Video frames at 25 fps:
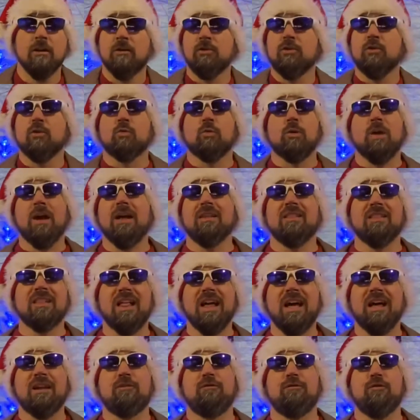The
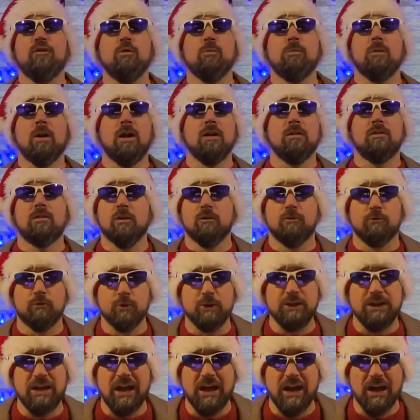last few months of
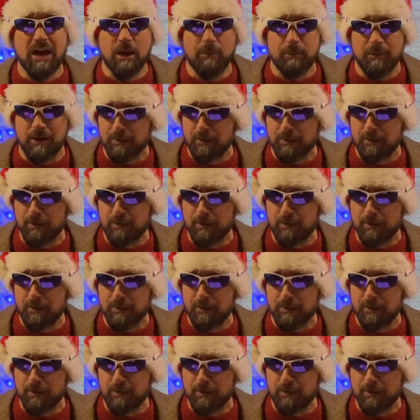rehab